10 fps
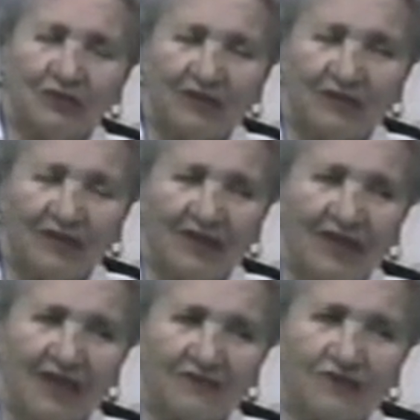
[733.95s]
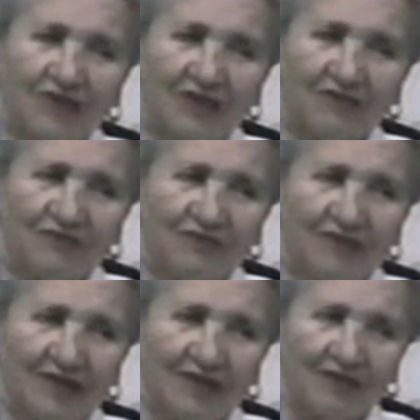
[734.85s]
We were had 12
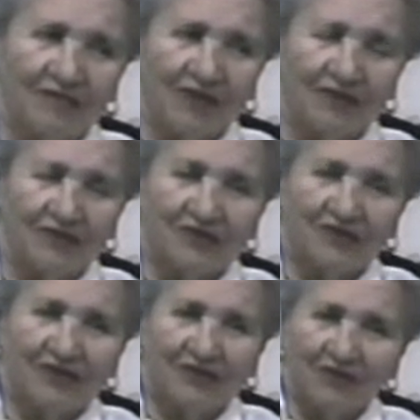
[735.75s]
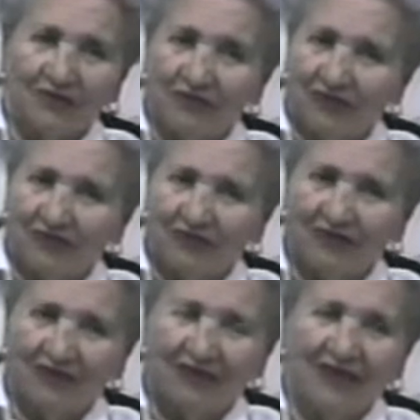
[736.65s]
brothers and two
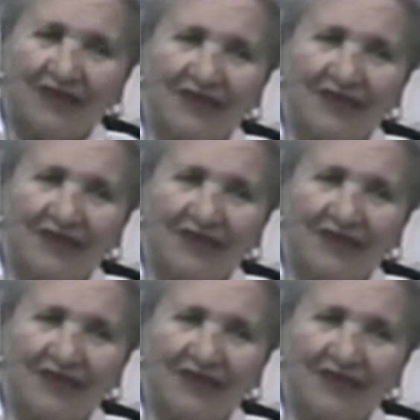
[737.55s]
sisters.